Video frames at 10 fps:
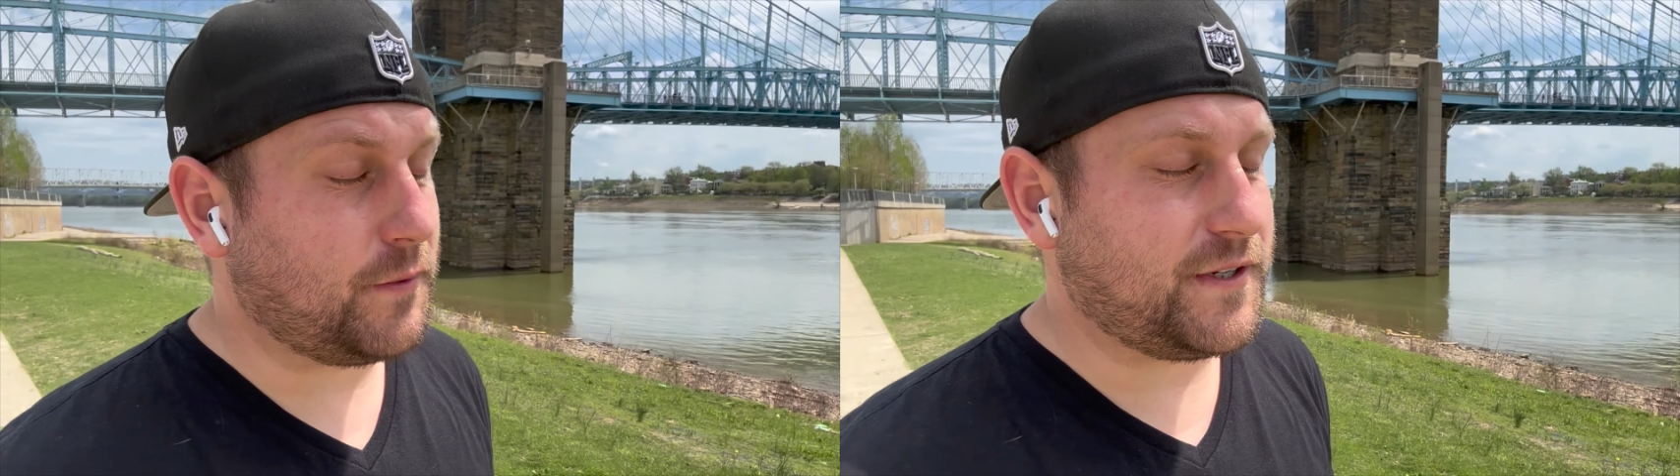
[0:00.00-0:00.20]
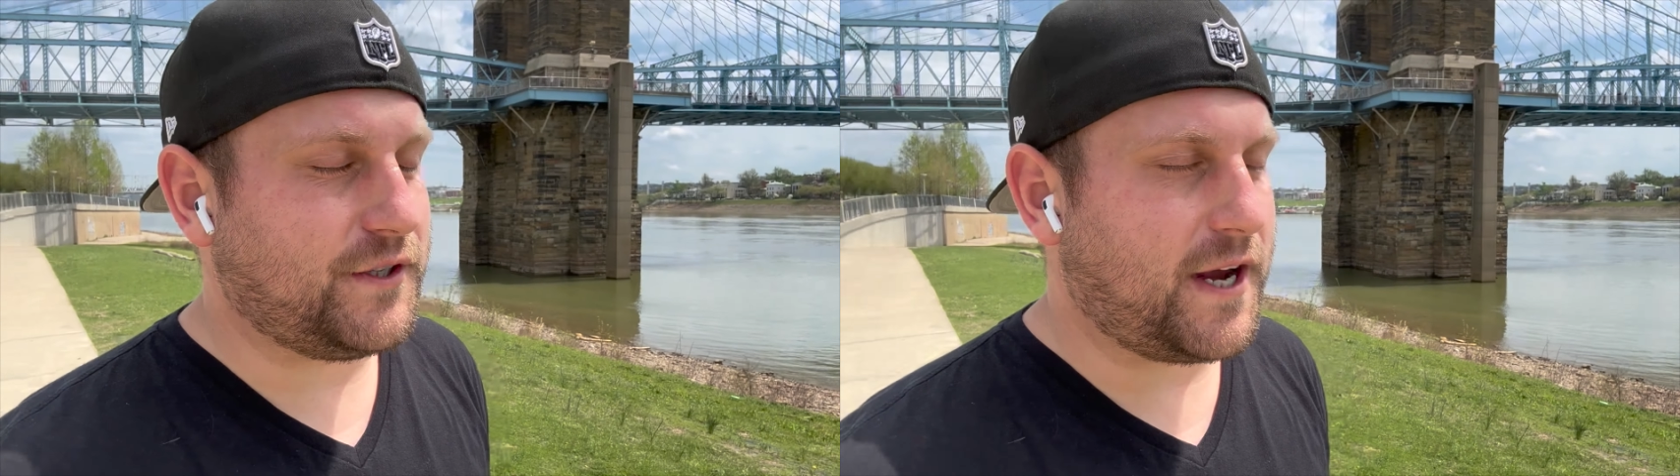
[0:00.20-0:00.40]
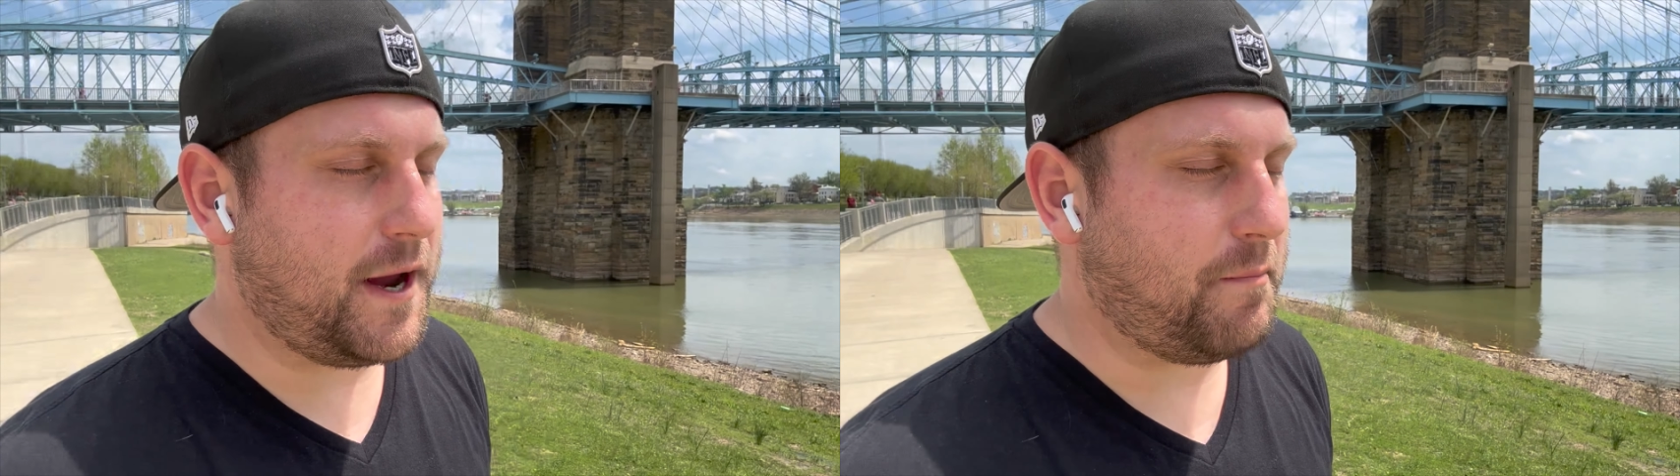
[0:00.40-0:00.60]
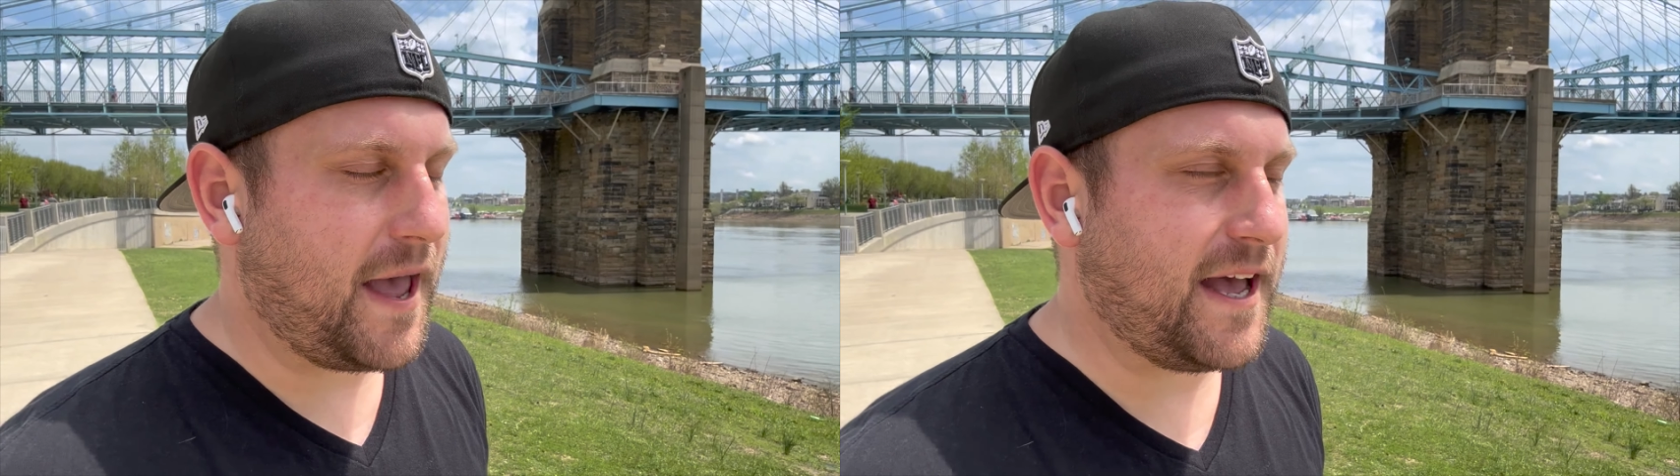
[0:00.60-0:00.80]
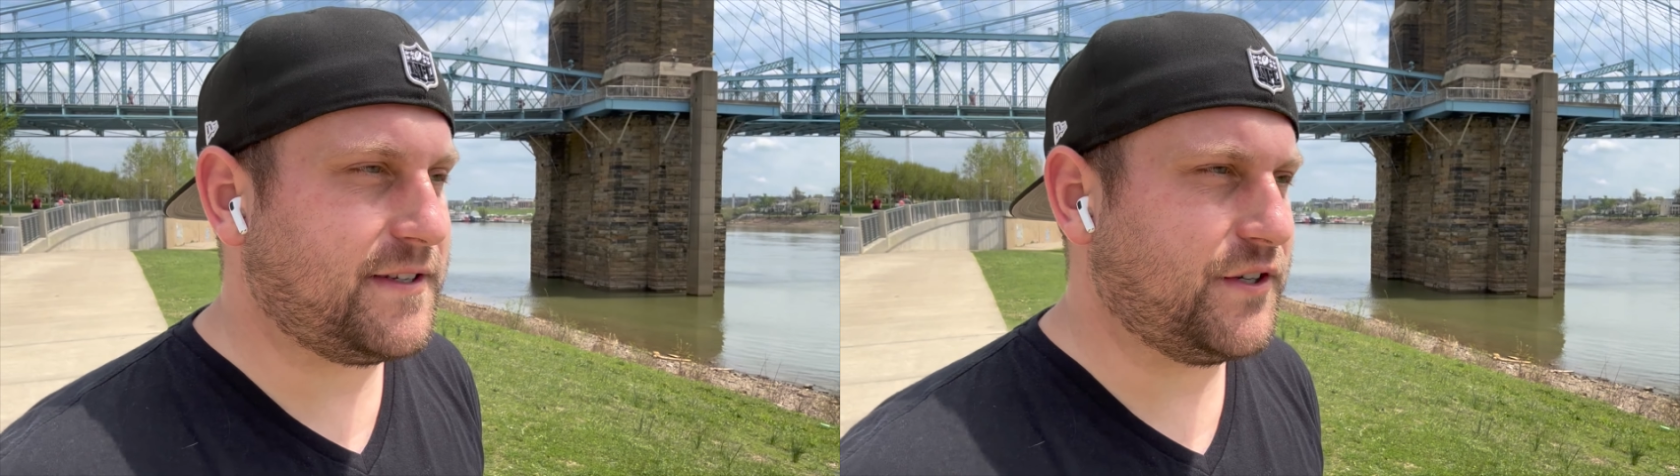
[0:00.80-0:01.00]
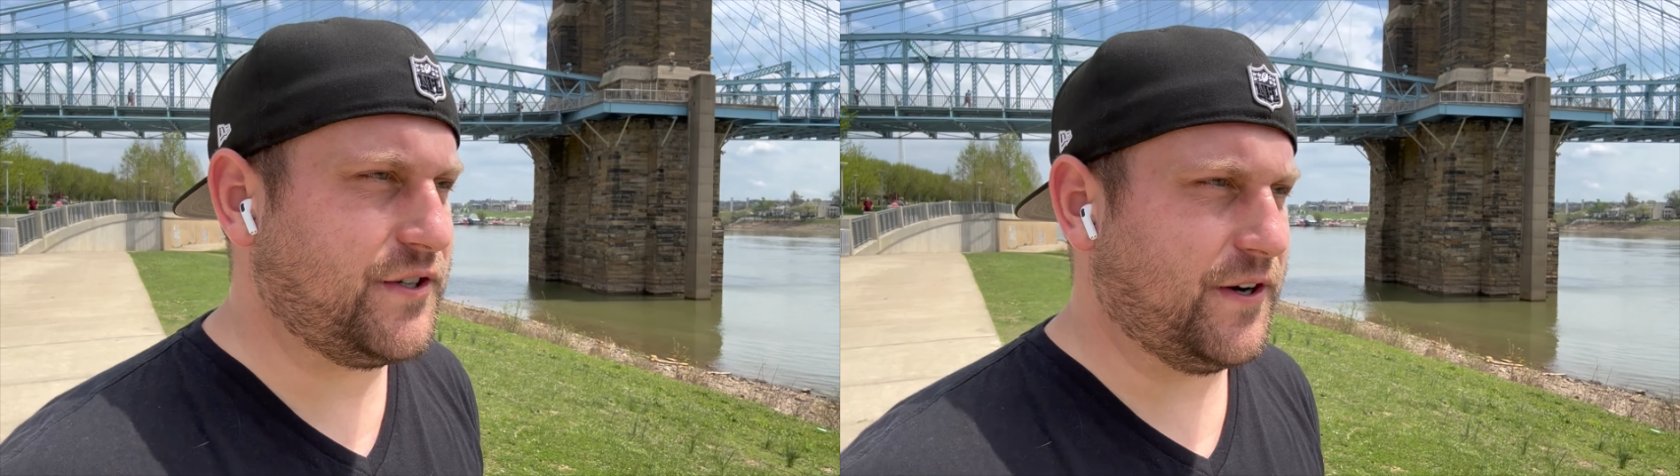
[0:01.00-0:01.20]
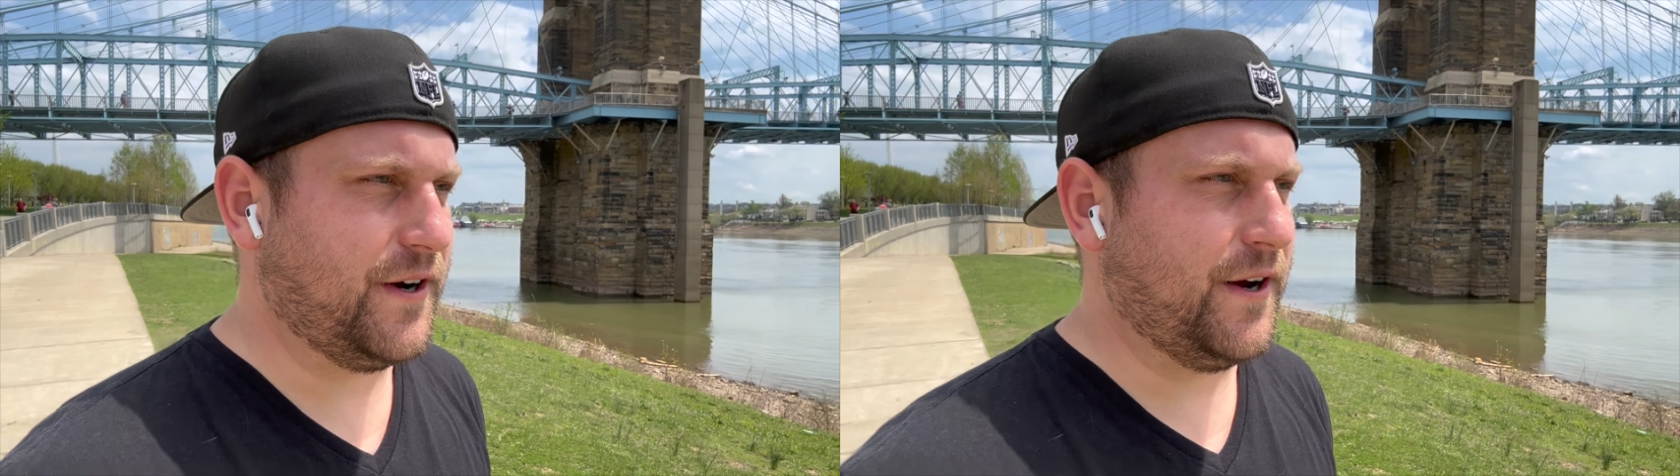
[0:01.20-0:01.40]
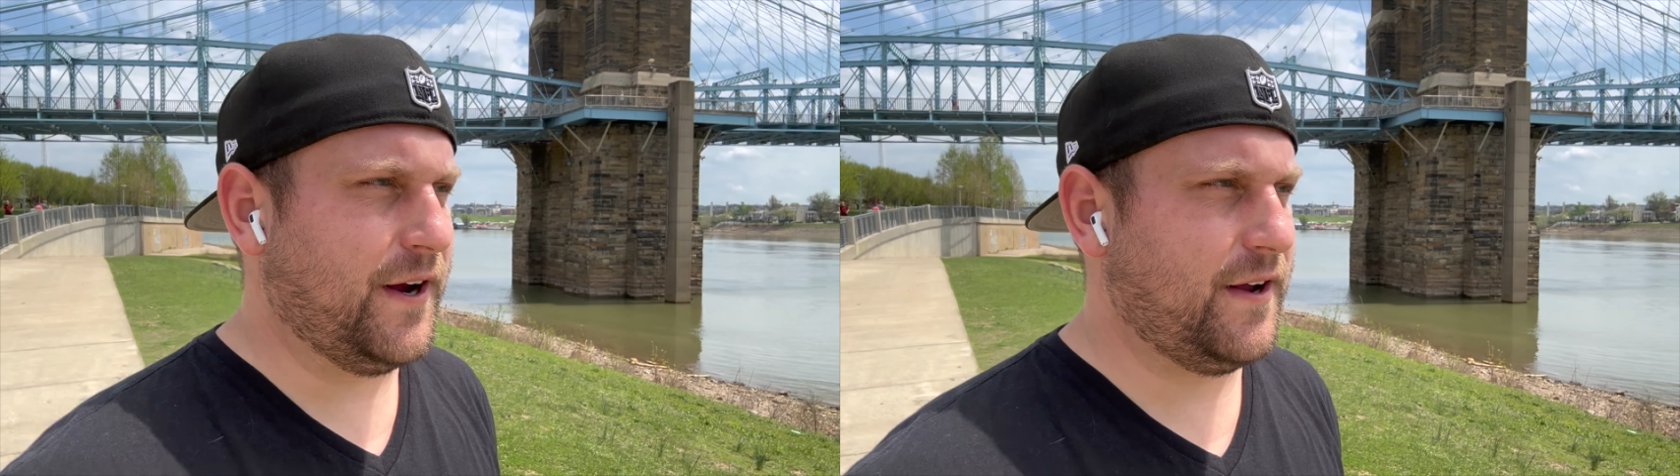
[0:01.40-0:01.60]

was a giant passenger,